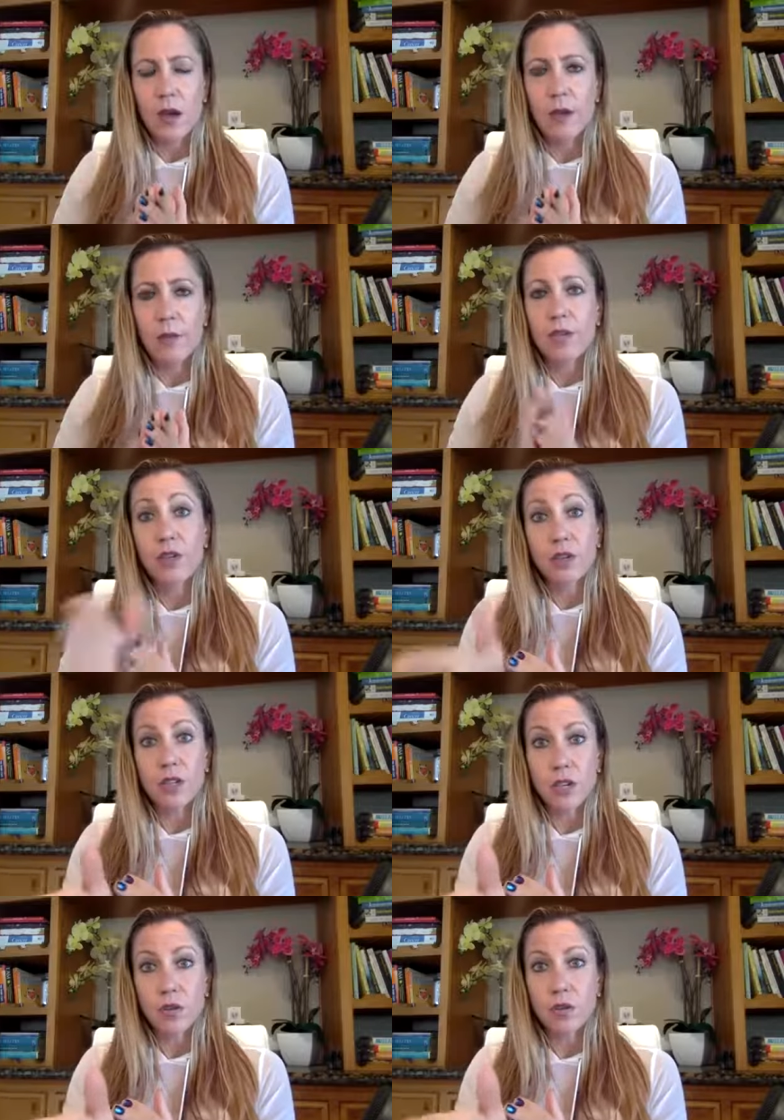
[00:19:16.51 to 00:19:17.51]

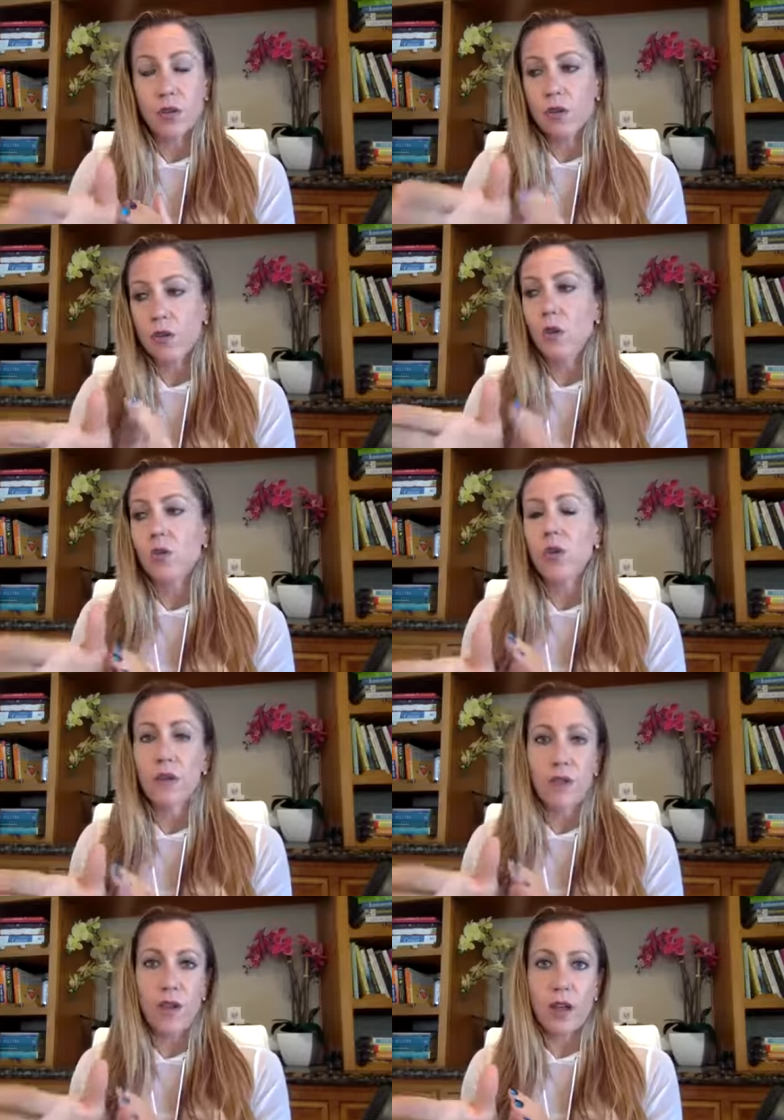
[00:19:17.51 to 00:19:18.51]
13-year-old, you do
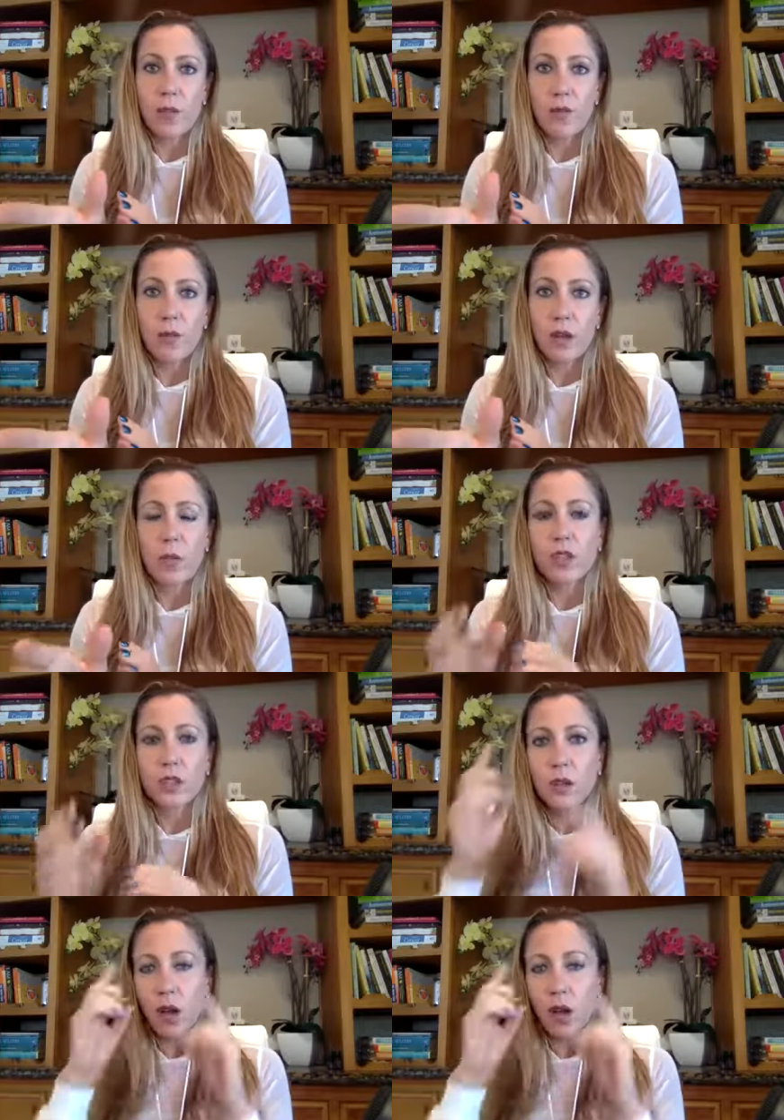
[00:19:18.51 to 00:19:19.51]
have a valid point,
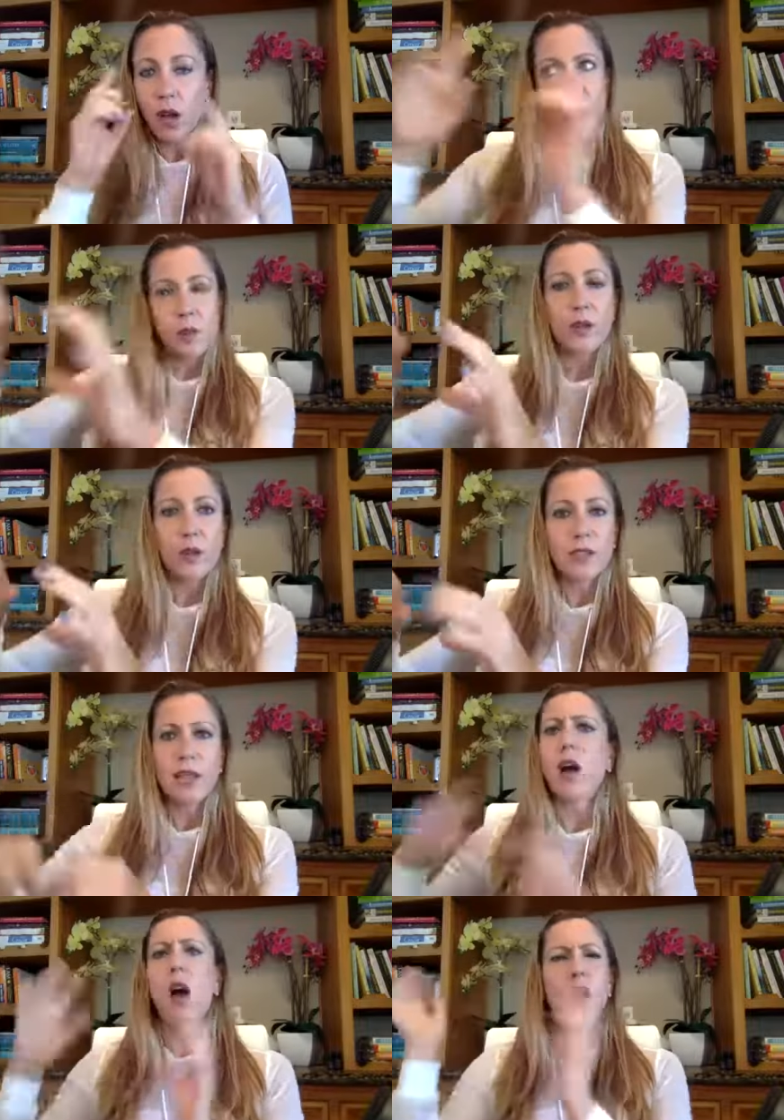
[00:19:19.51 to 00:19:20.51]
which other people would
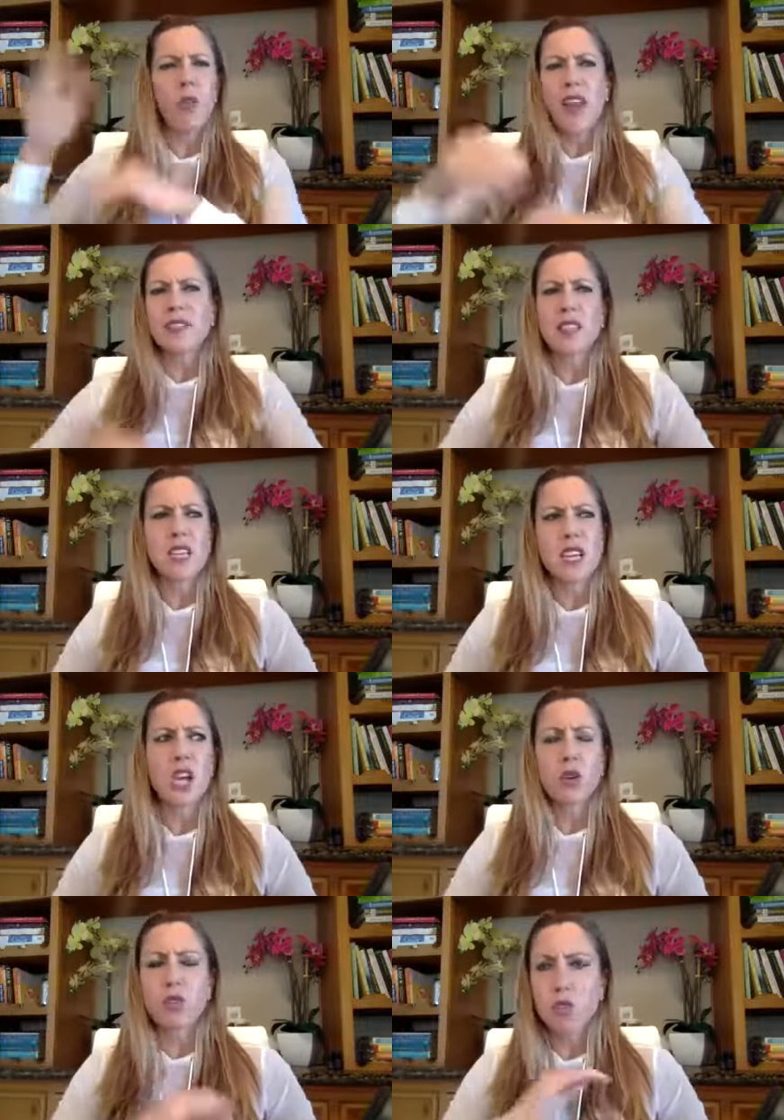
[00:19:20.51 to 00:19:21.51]
say, oh, that's the
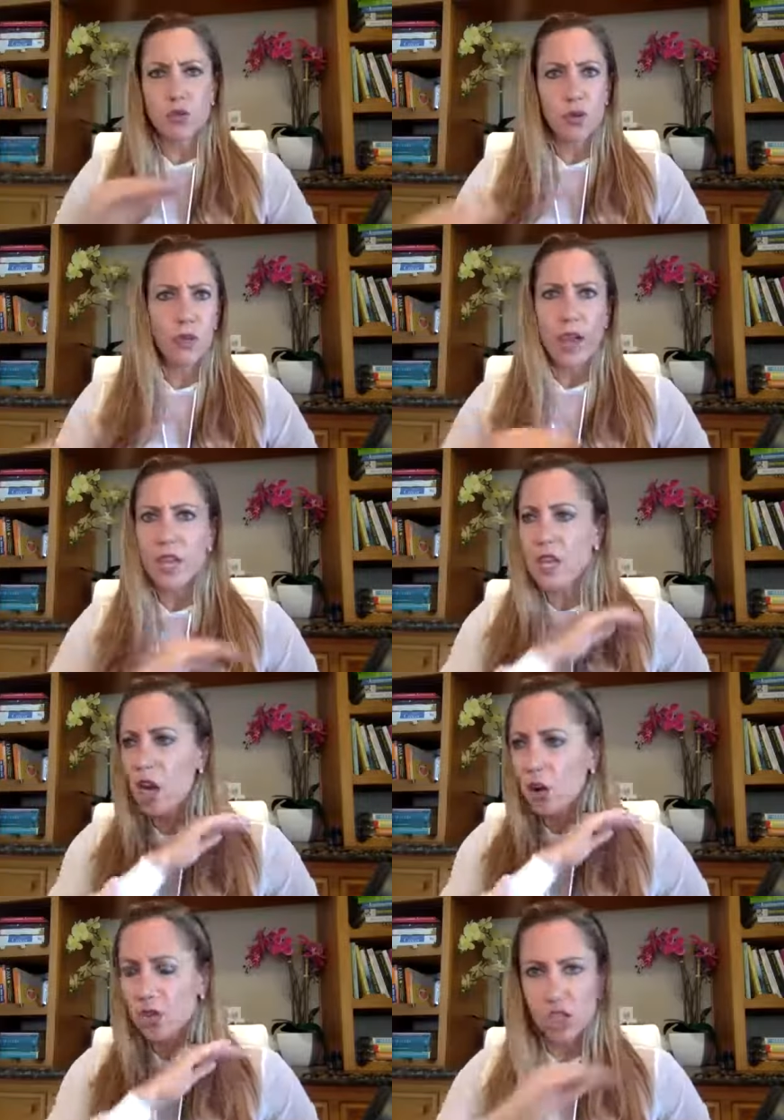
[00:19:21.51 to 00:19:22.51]
ego, screw that
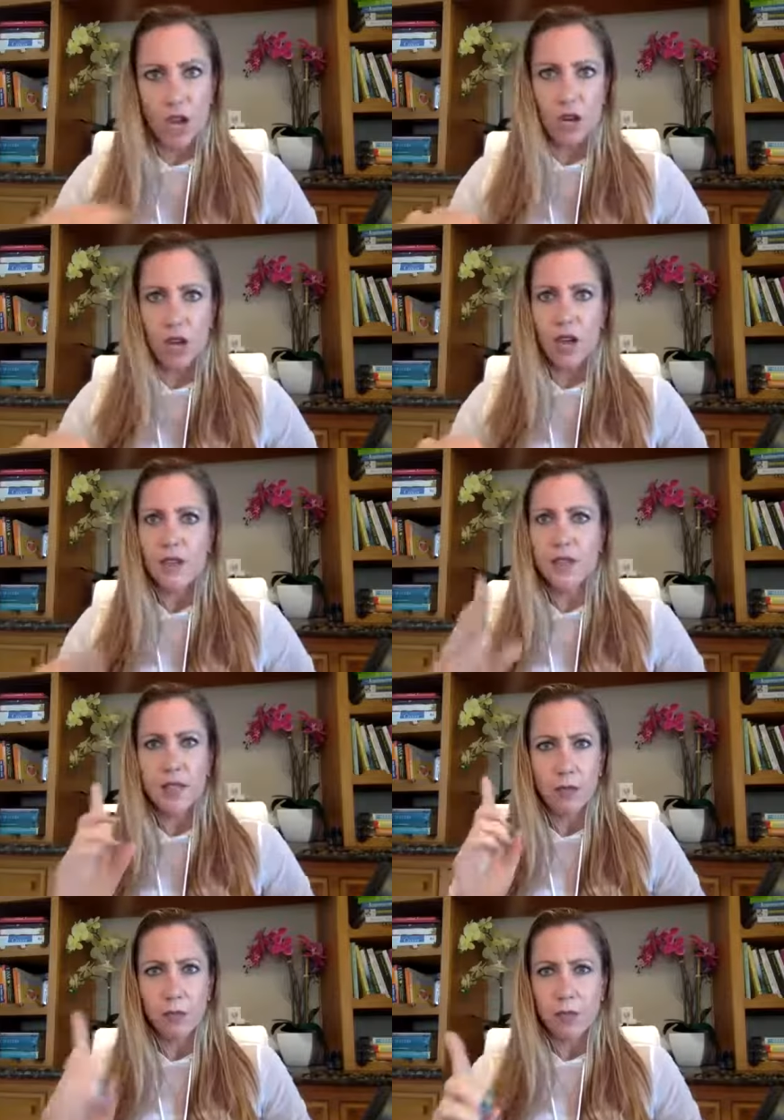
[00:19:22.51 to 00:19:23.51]
ego, shut it off. And it's
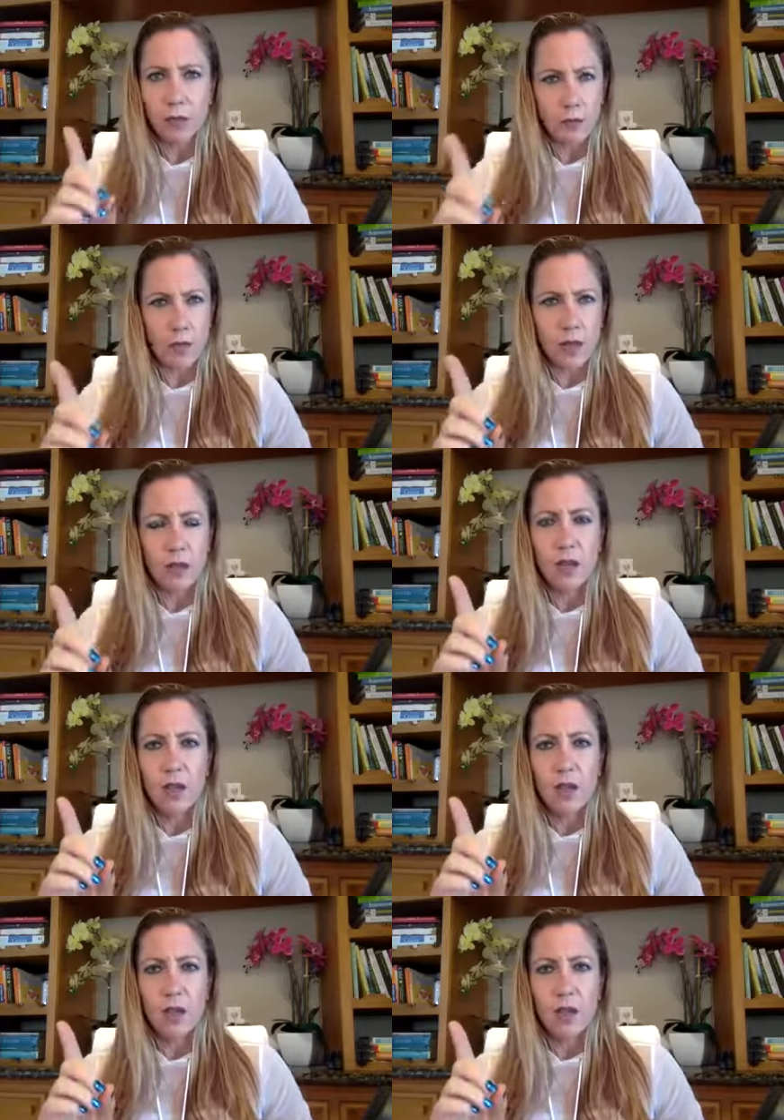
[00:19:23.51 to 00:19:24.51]
like, but wait,
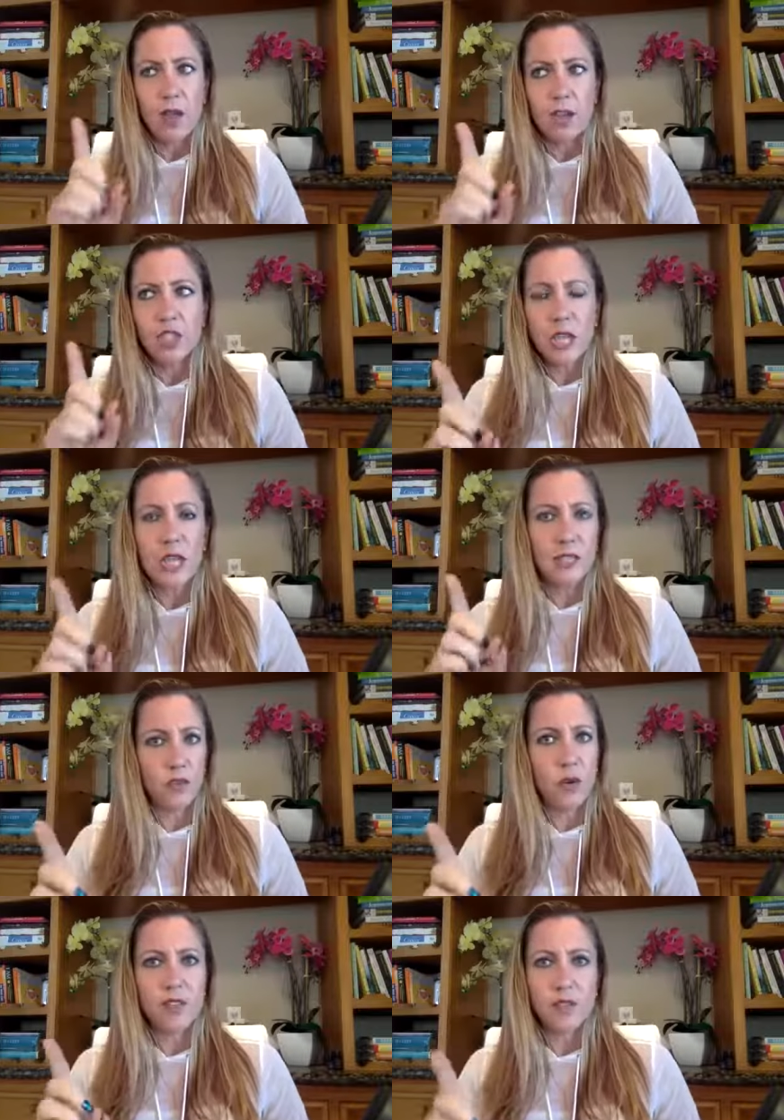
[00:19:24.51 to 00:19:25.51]
it actually has a
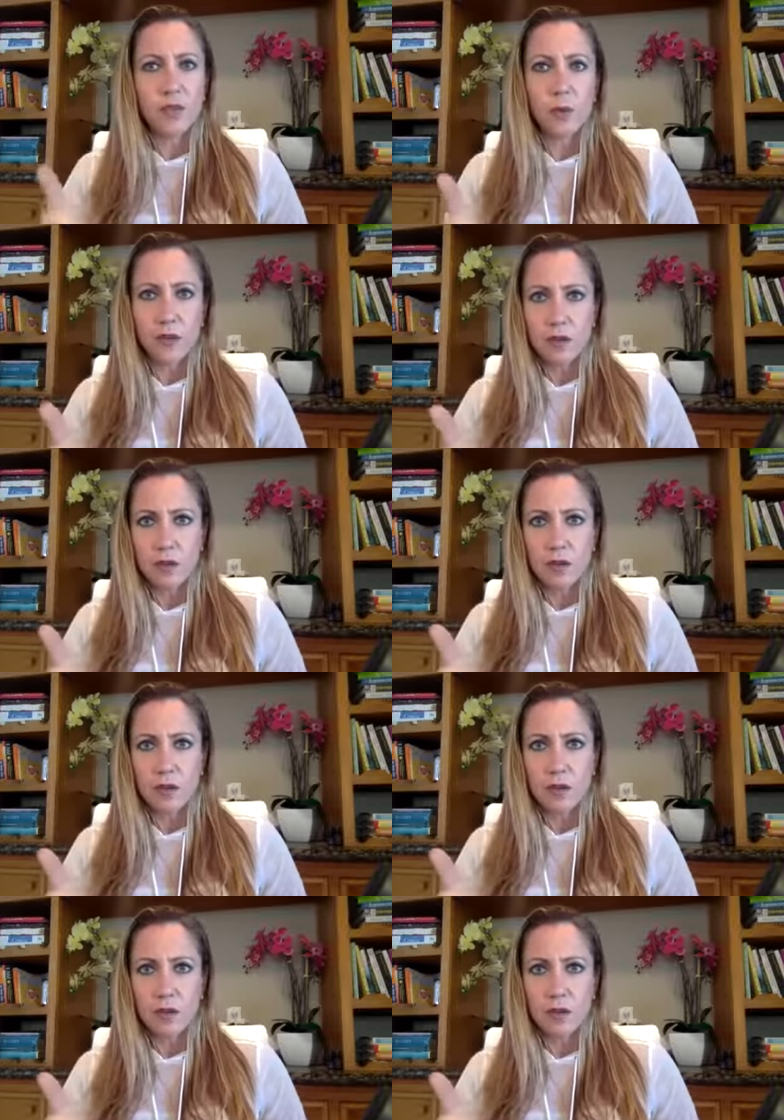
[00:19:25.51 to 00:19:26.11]
voice for a reason.